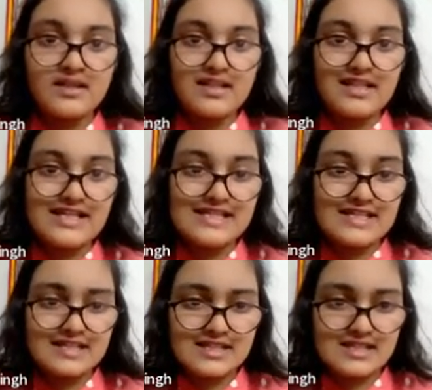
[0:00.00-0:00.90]
The
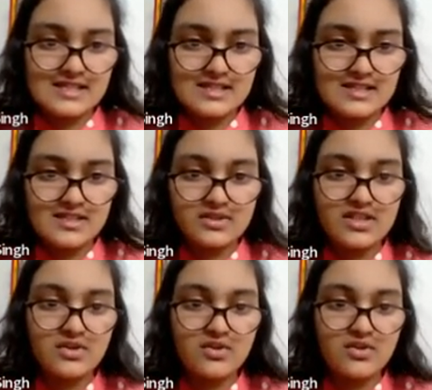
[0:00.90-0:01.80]
lessons or
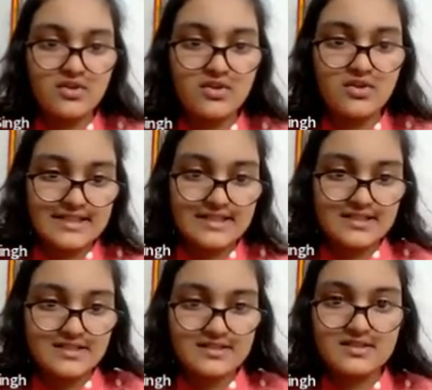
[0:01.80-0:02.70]
the
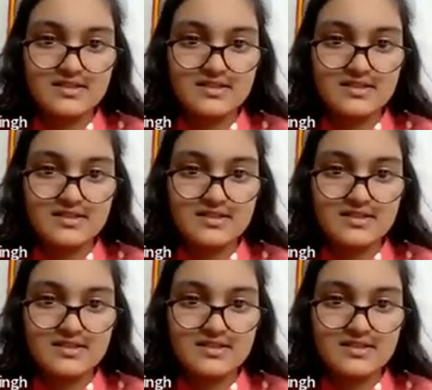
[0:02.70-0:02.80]
contents